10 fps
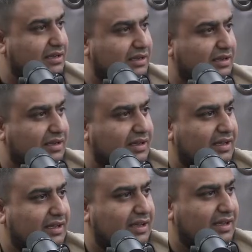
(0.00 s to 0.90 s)
And I was like, what
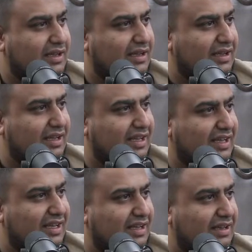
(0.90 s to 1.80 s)
did I do? How can there be a
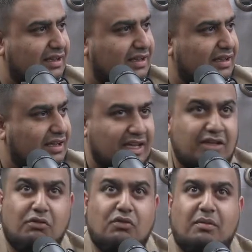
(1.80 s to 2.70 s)
wind?
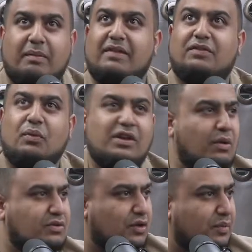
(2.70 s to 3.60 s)
In like your room? I mean, if the
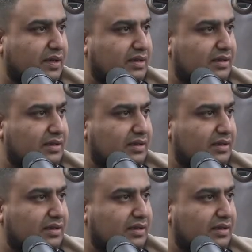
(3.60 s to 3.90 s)
window was open.